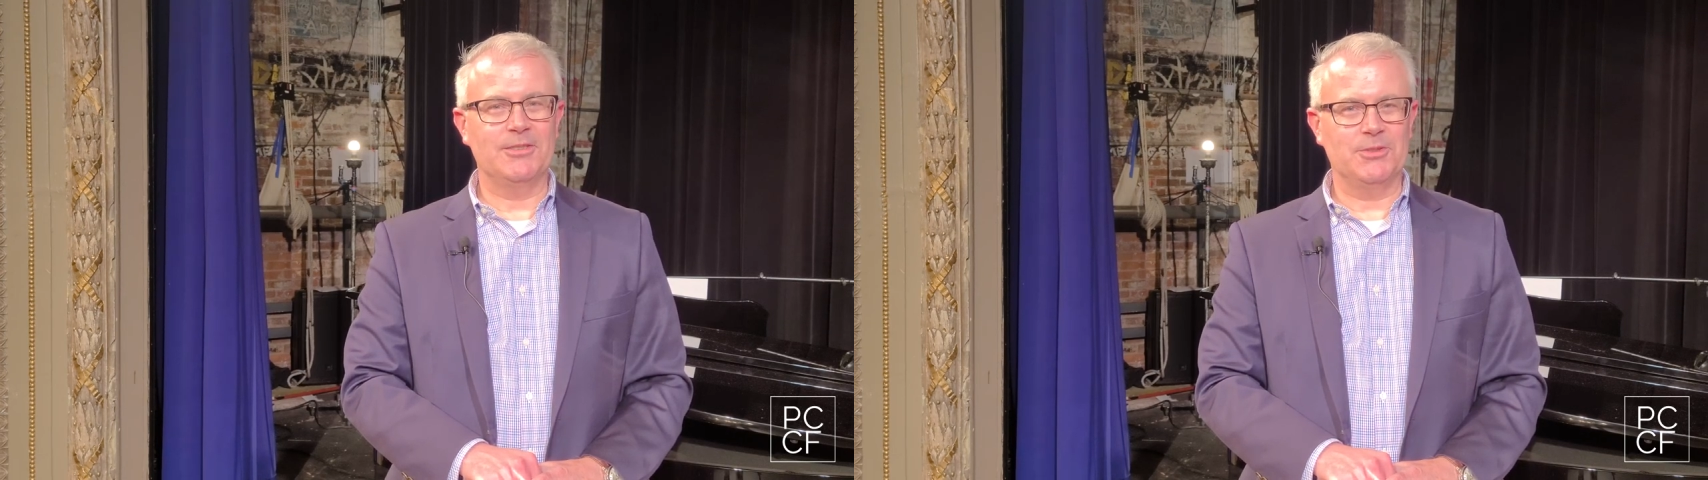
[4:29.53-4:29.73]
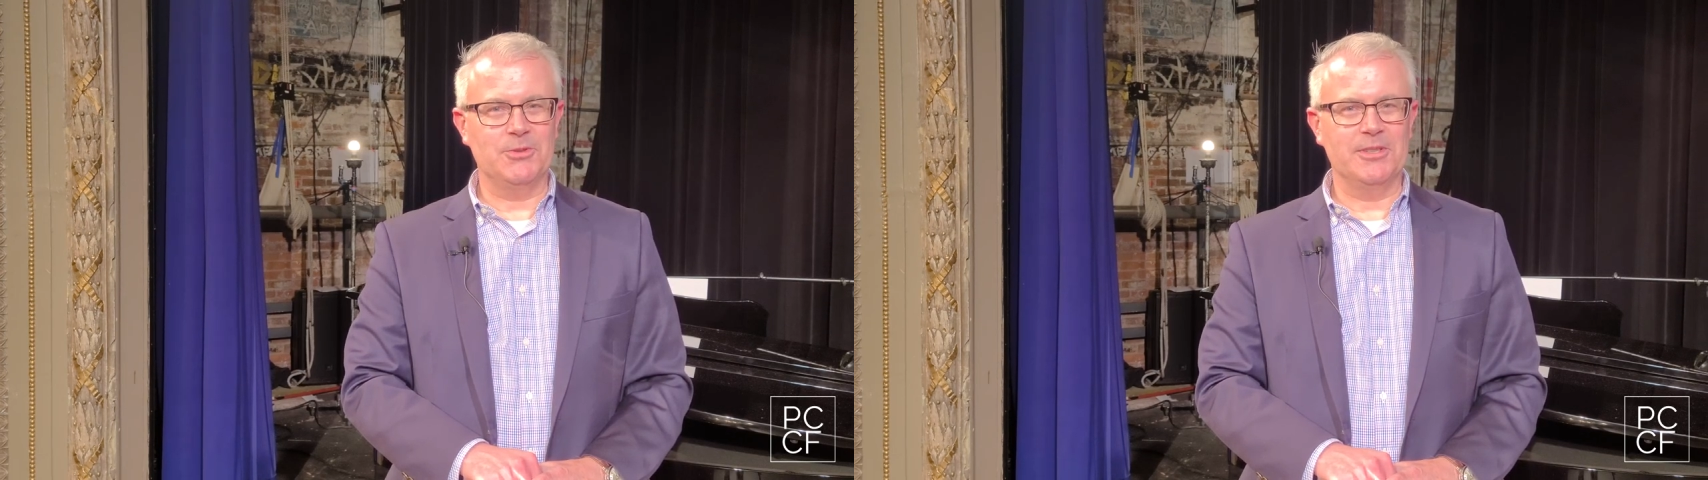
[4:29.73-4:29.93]

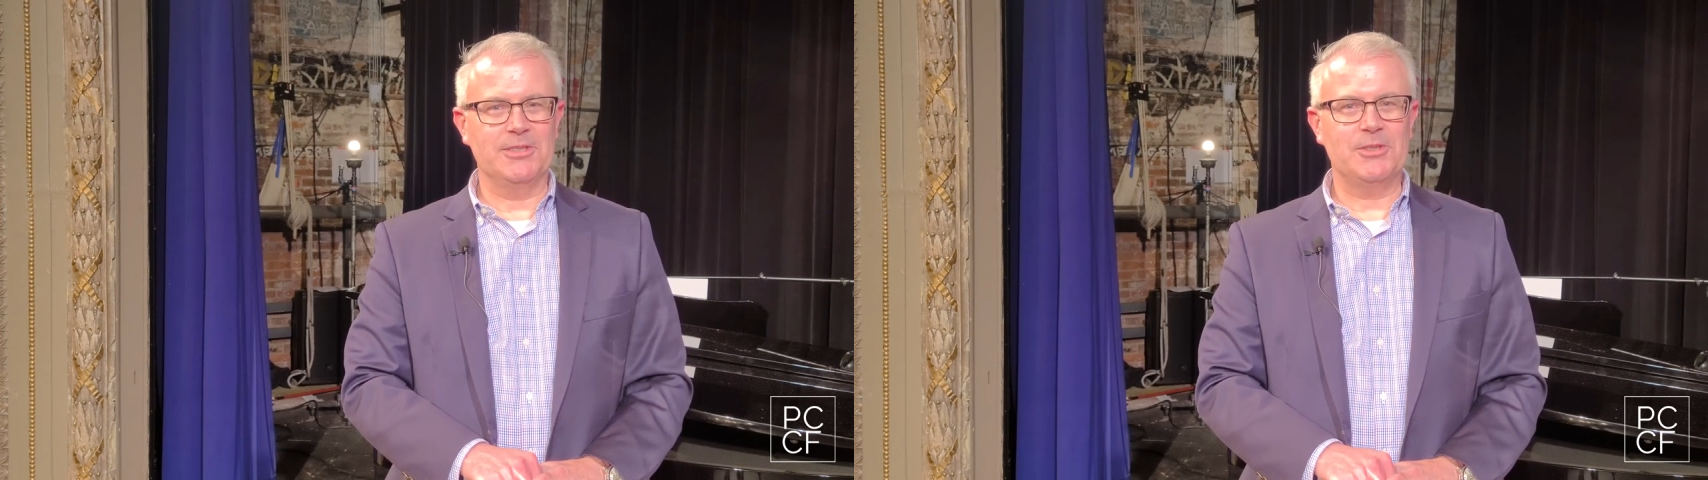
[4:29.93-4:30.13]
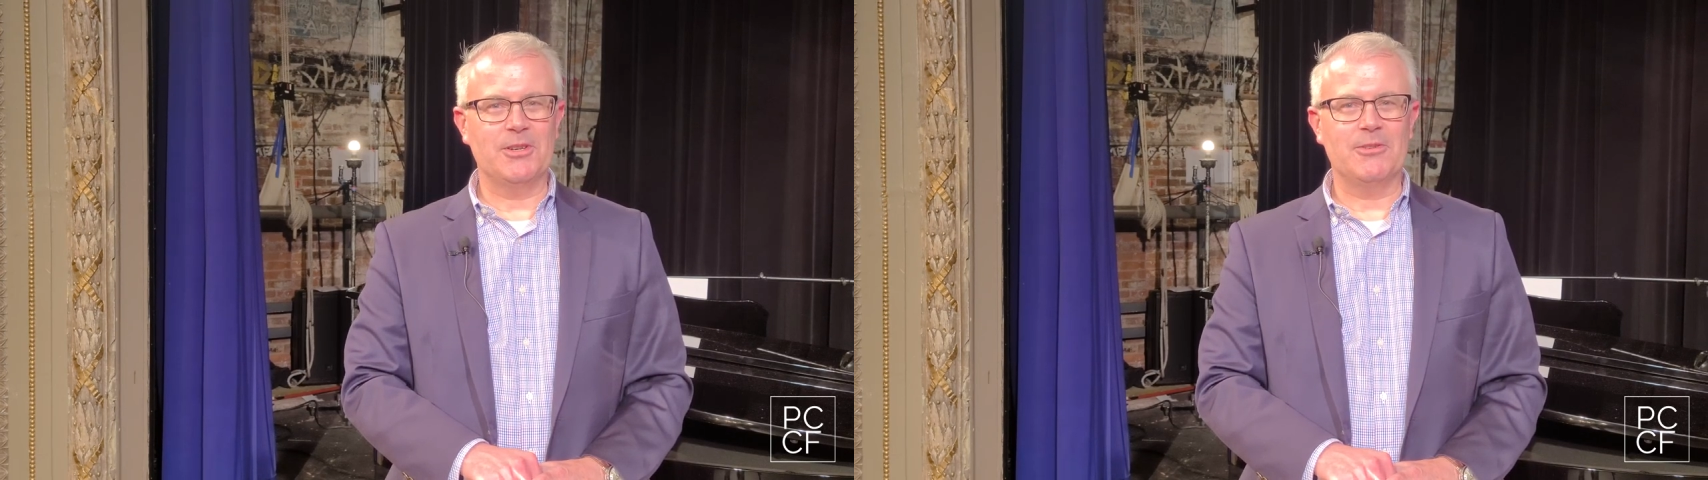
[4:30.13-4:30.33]
is going
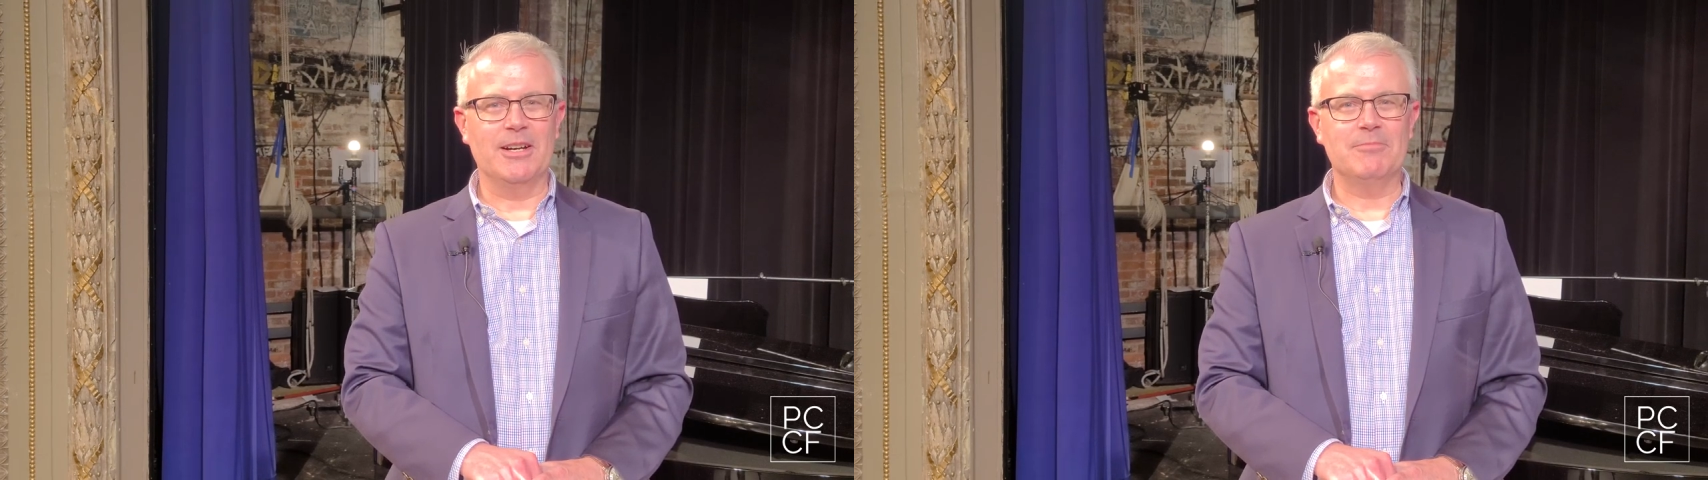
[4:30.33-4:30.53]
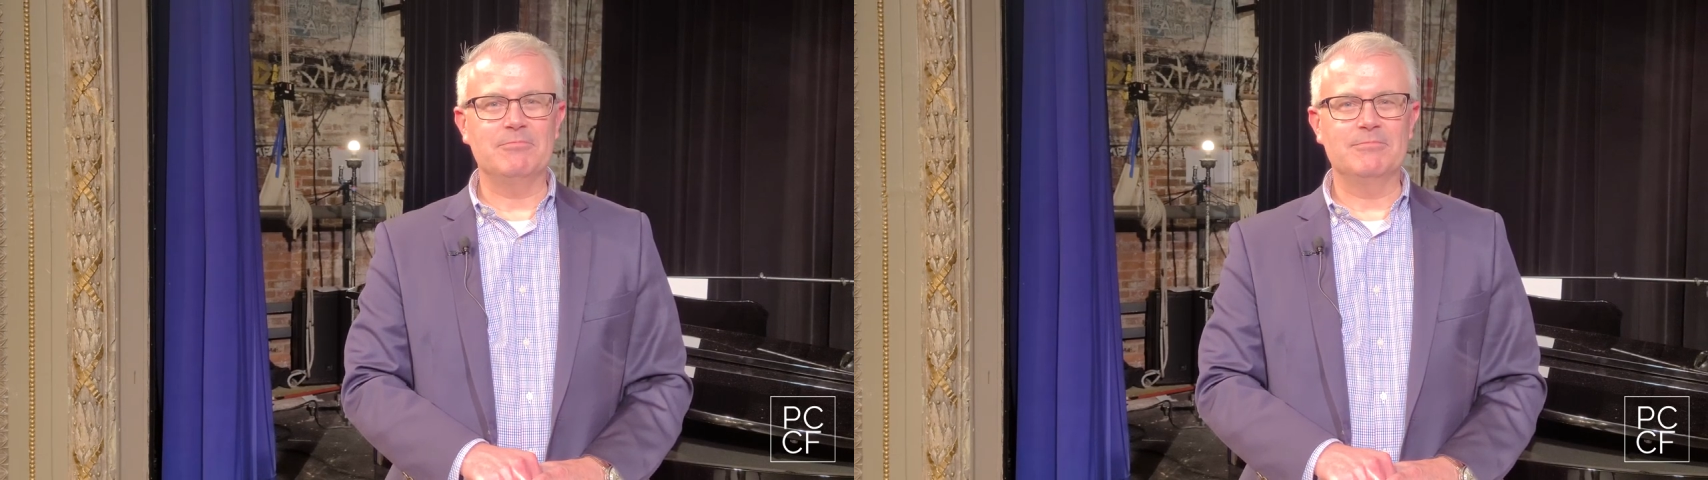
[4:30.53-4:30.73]
to show
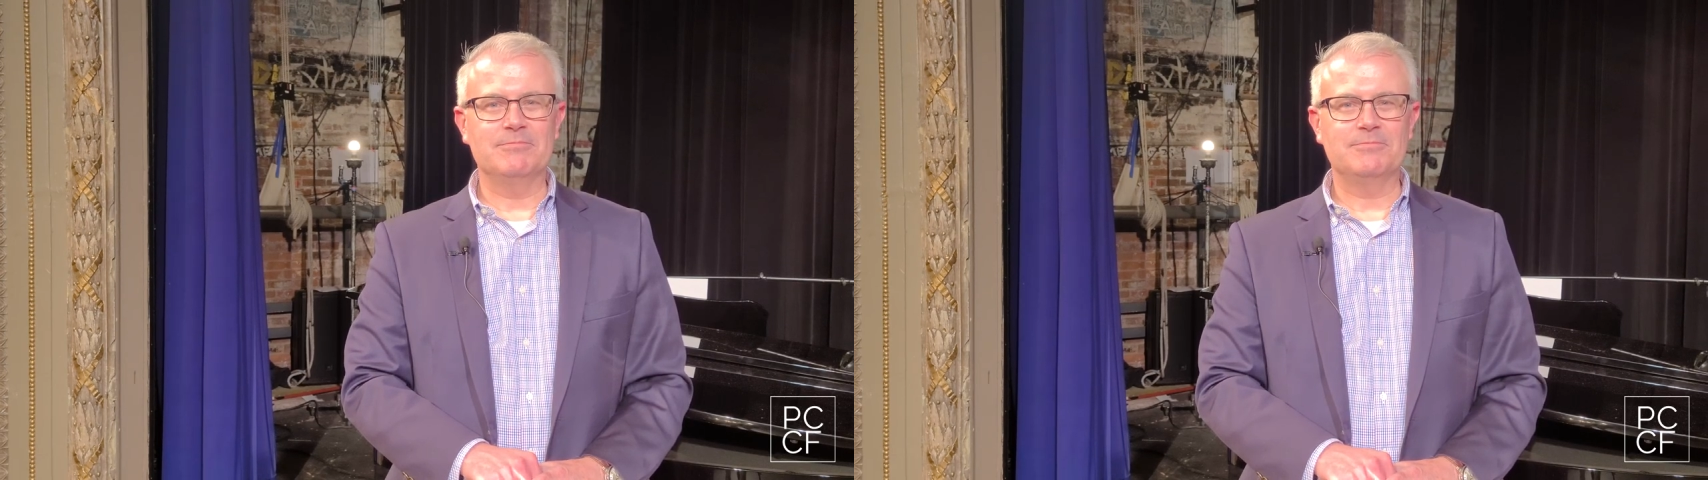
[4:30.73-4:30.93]
up.